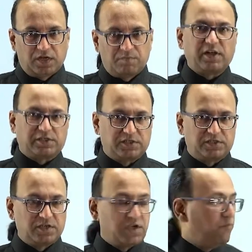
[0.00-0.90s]
But
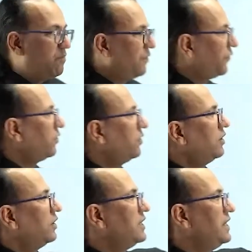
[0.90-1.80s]
before
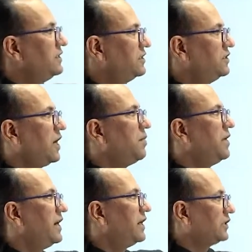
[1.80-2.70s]
these germ
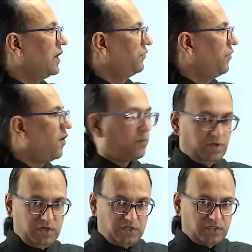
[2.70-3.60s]
layers are formed,
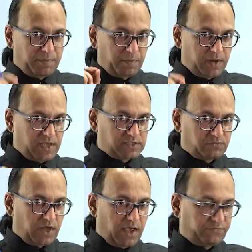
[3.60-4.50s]
the epiblast
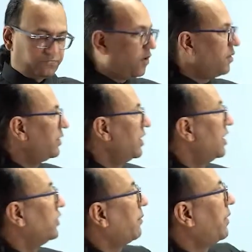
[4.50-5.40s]
would have formed
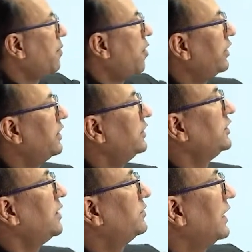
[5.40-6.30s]
the primordial
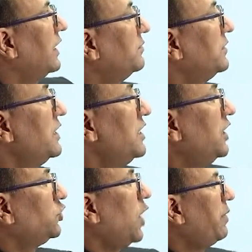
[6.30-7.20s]
germ cell.
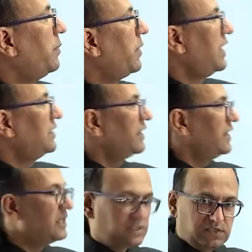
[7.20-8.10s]
So epiblast
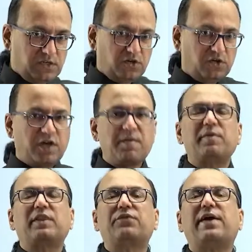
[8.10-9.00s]
is, remember
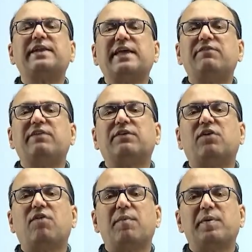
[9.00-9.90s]
the five derivative
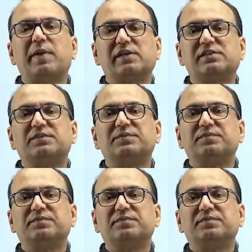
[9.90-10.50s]
of epiblast.